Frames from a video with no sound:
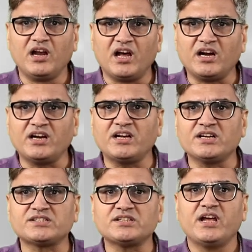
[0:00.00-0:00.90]

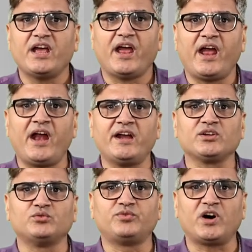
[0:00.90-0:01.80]
learners and
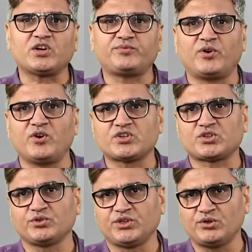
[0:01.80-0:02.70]
the workforce
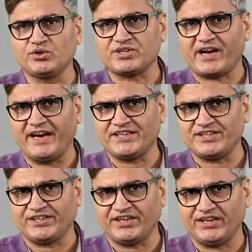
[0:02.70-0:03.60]
to use
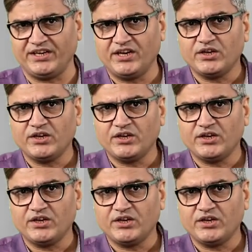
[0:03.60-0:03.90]
ICT